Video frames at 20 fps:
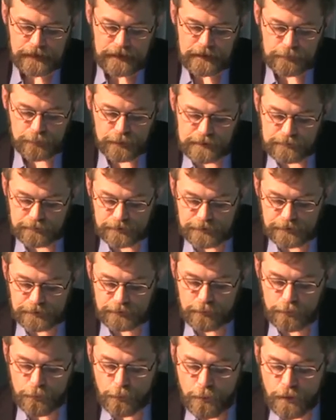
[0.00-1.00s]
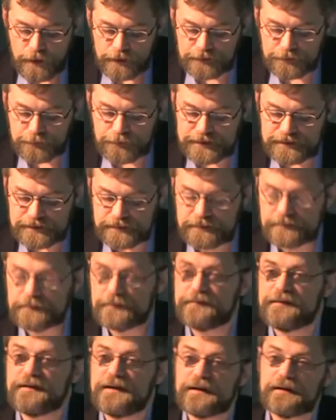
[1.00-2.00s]
However, one
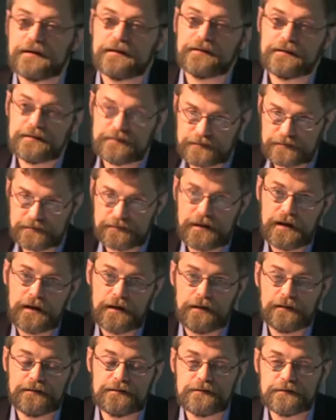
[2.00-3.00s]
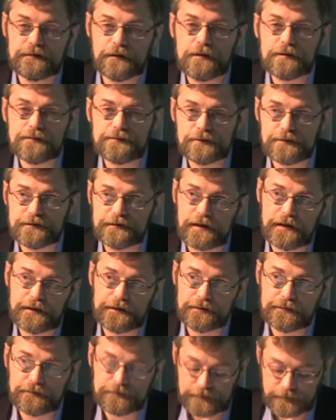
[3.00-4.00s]
critical thing these authors
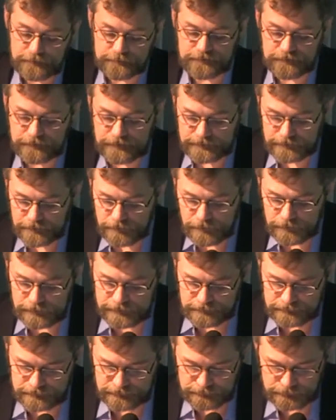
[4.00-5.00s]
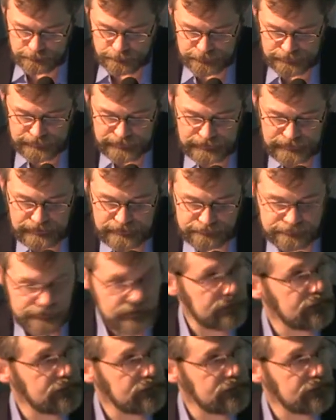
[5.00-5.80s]
argue, Thompson and colleagues, is what I have